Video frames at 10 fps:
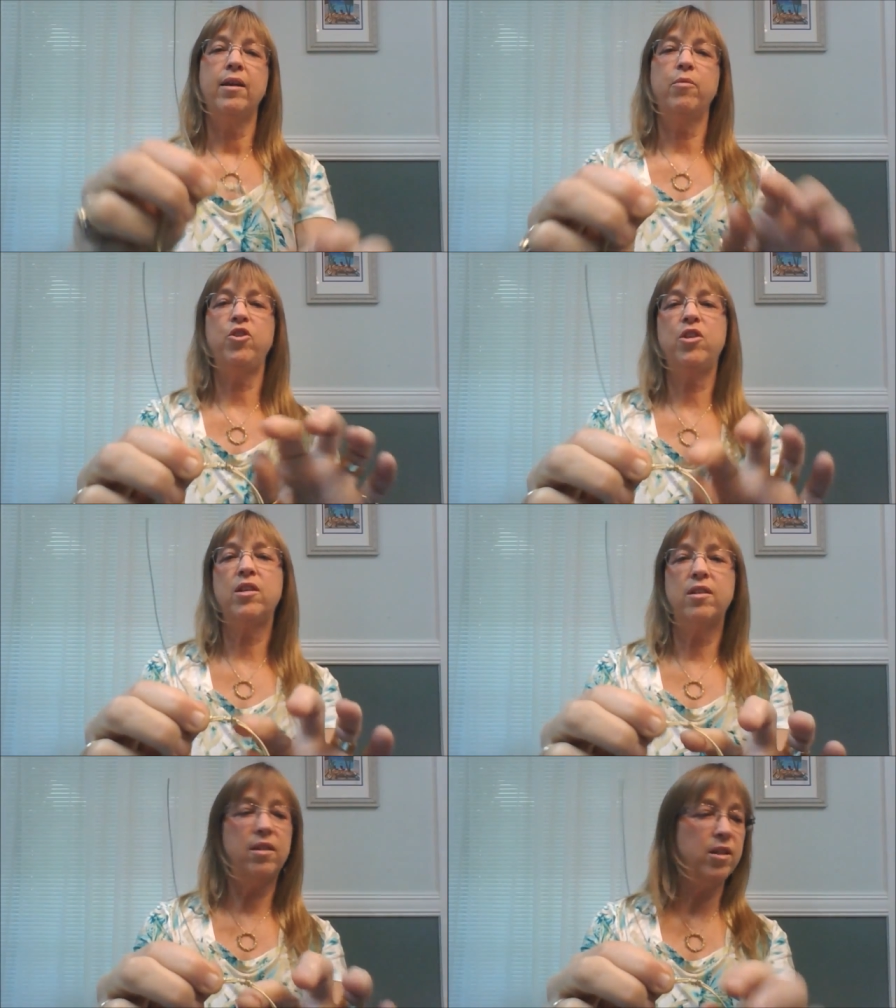And once you
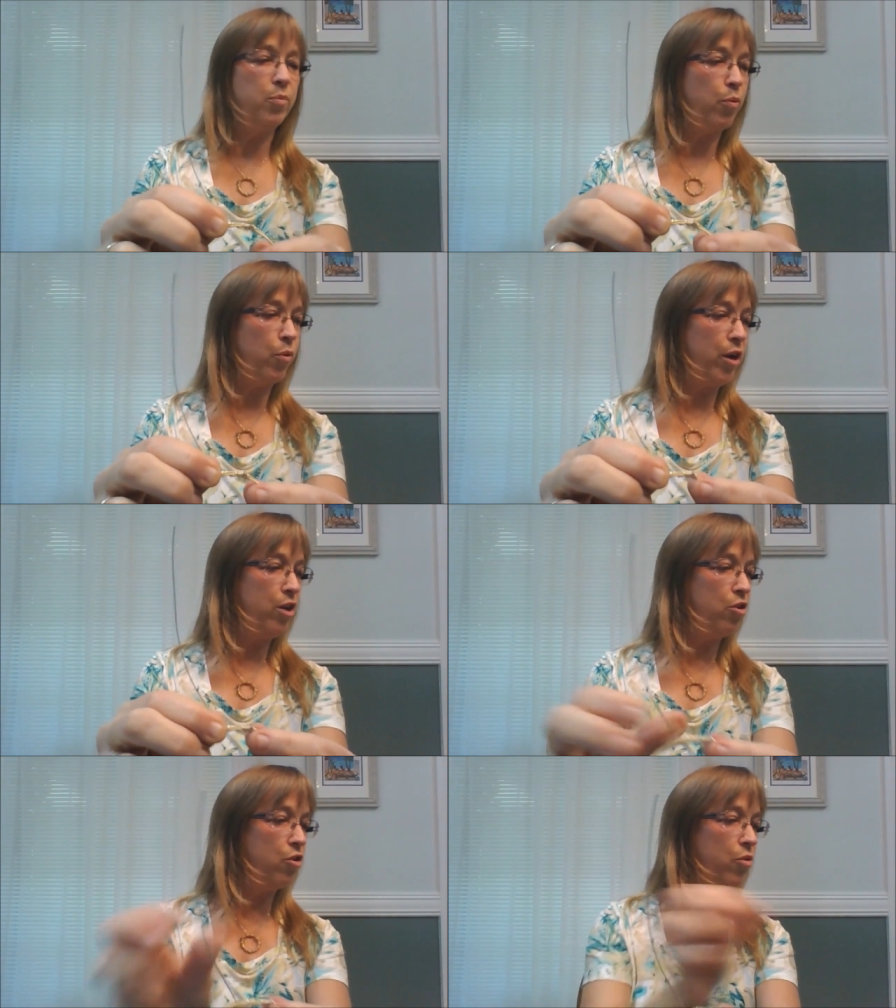get to this
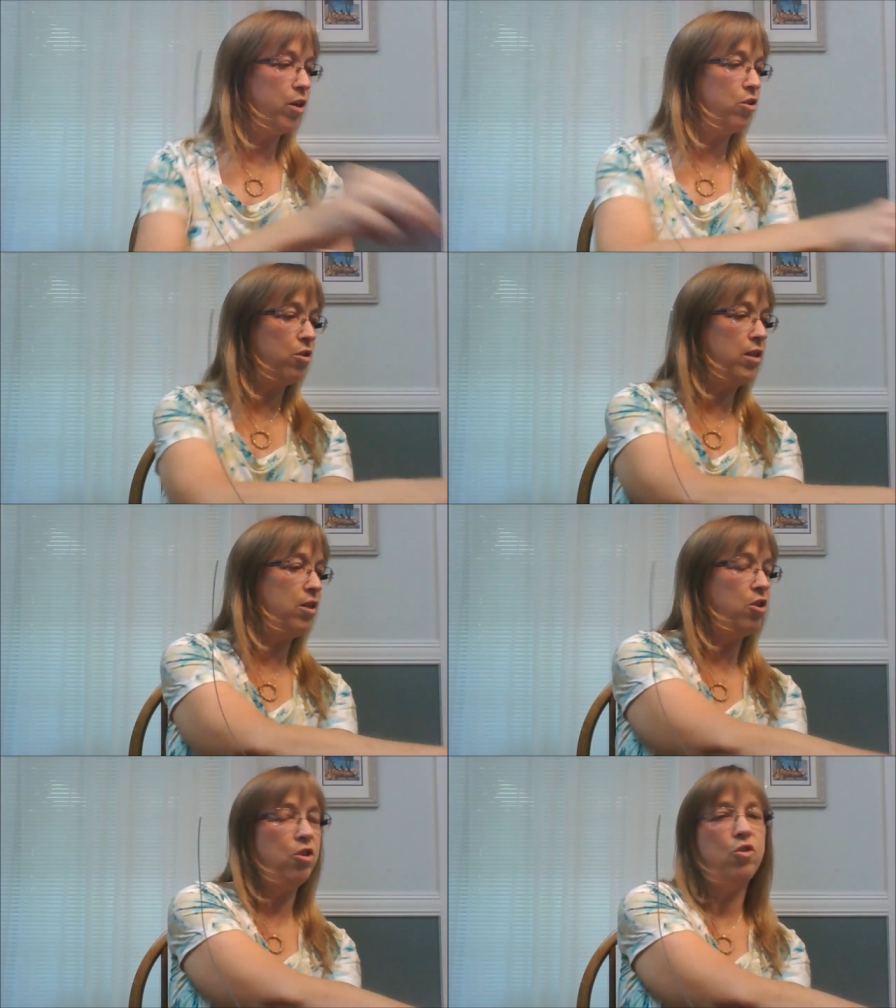point, you're going to
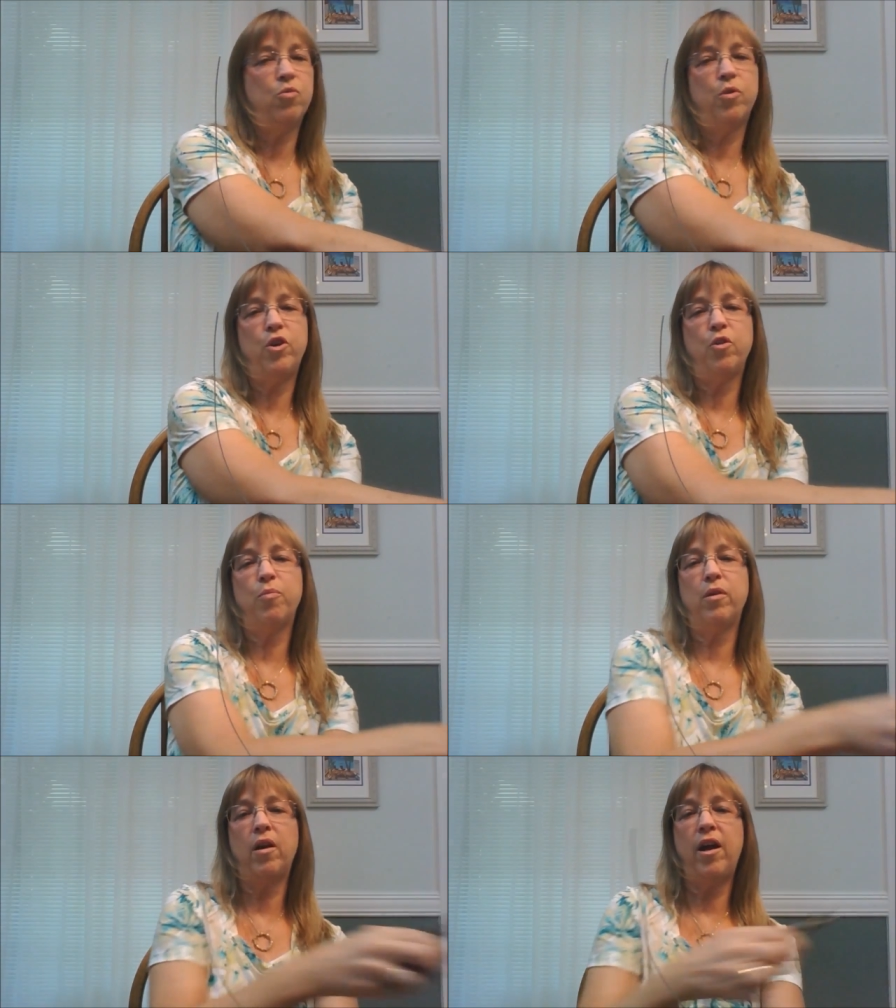need to use one of your
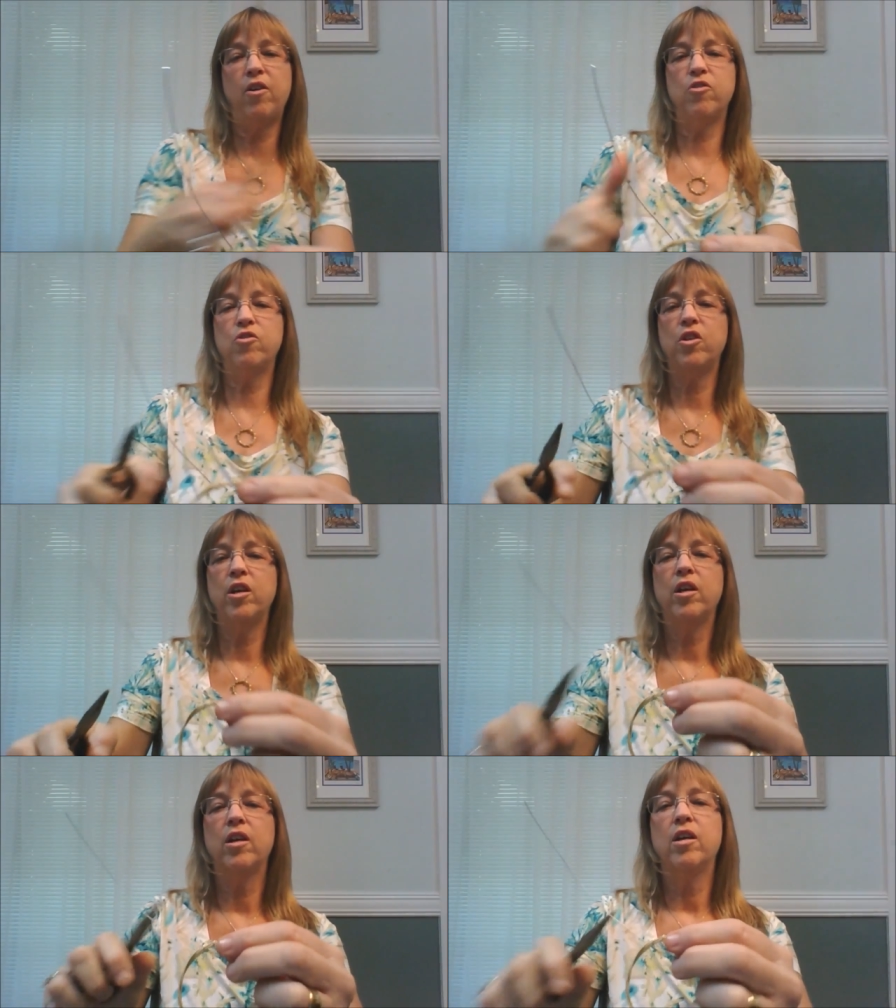pliers
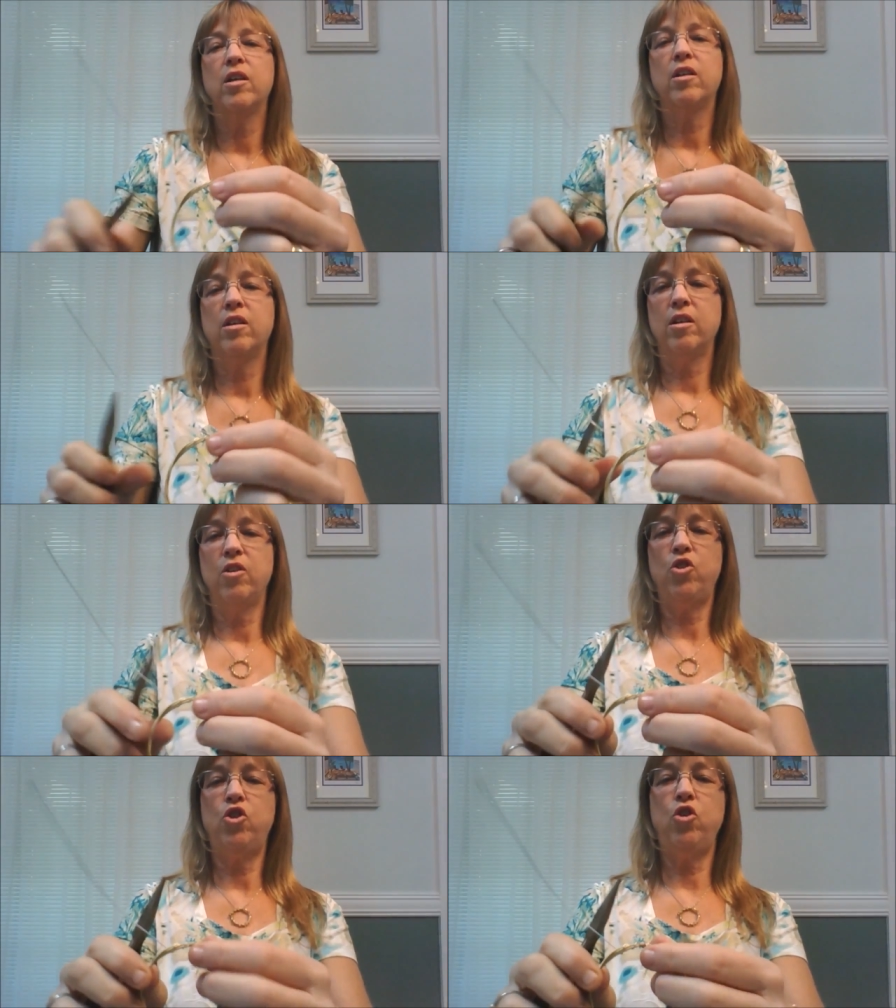
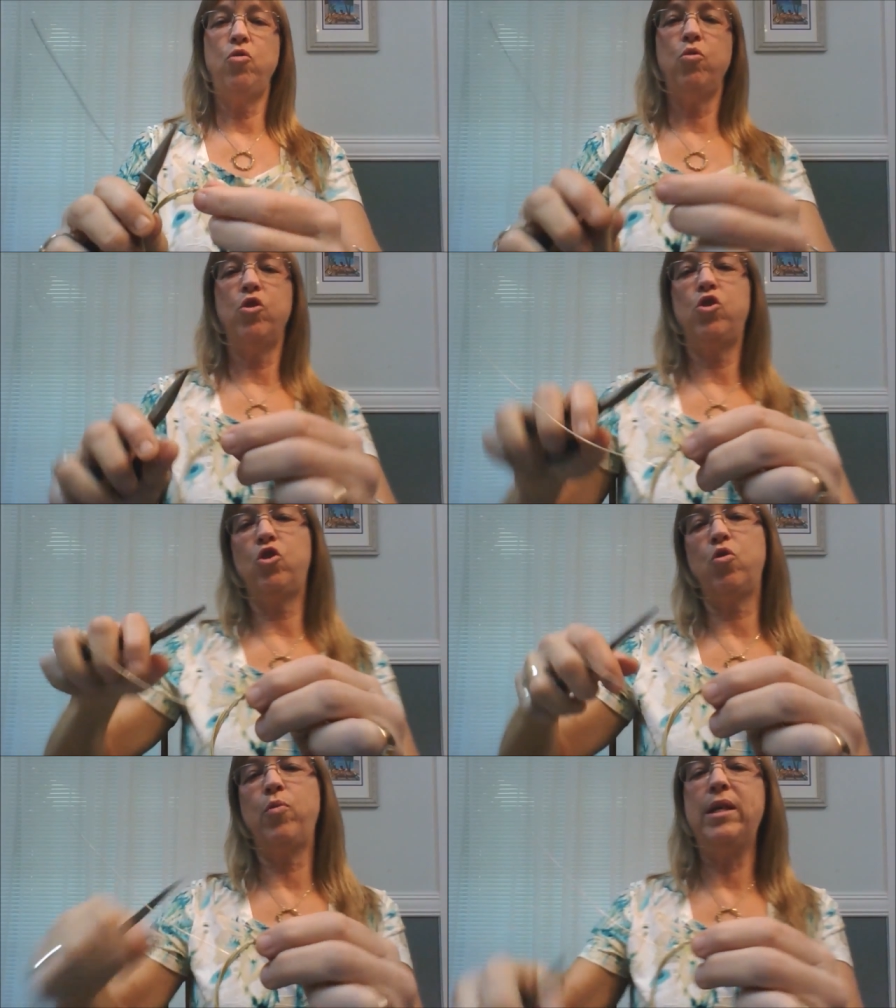to
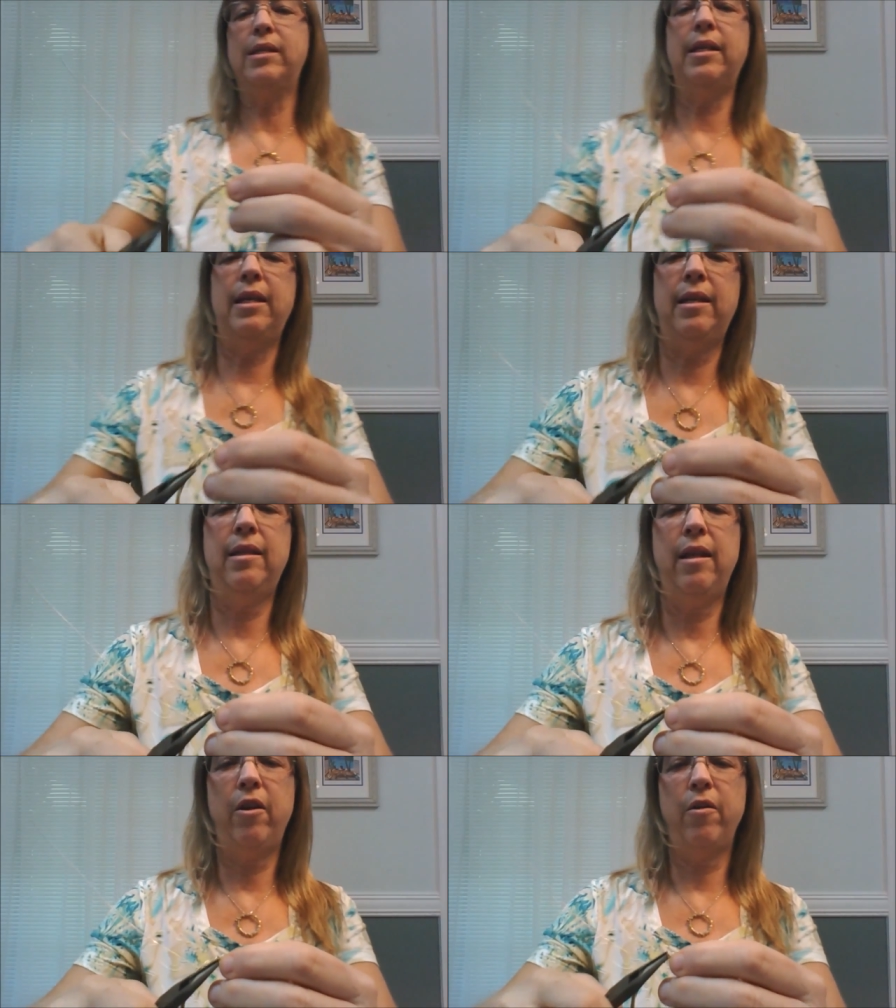squeeze it
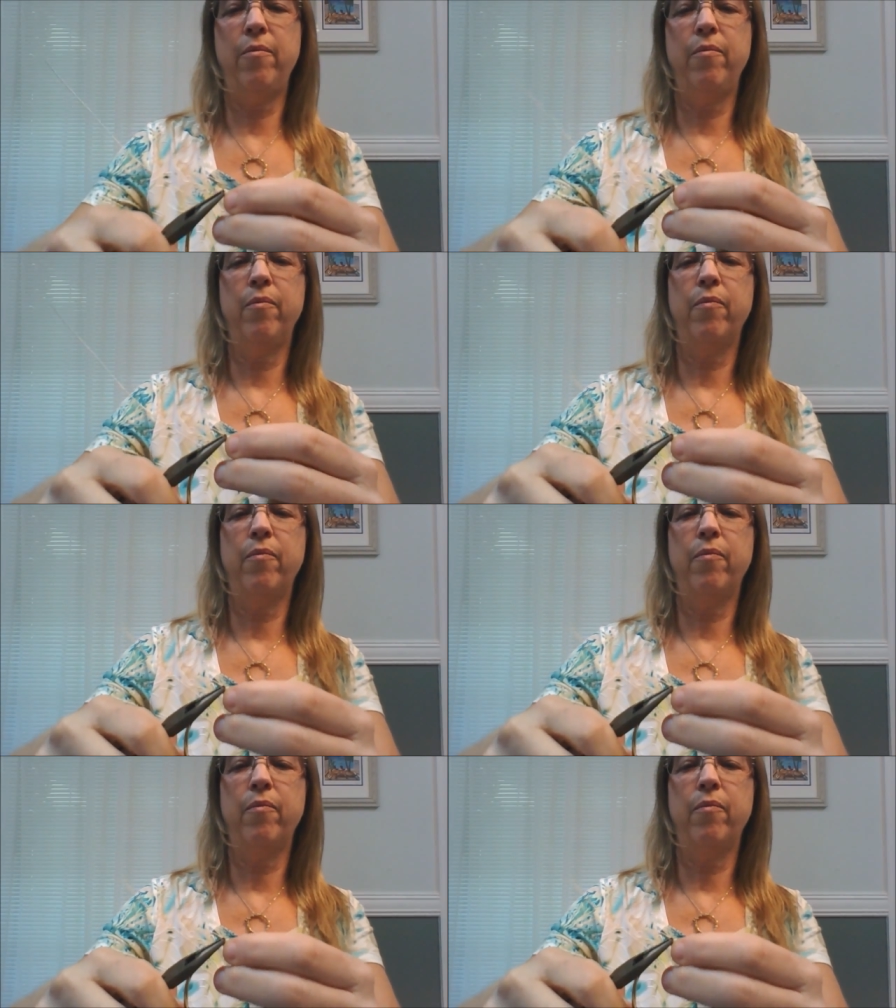in there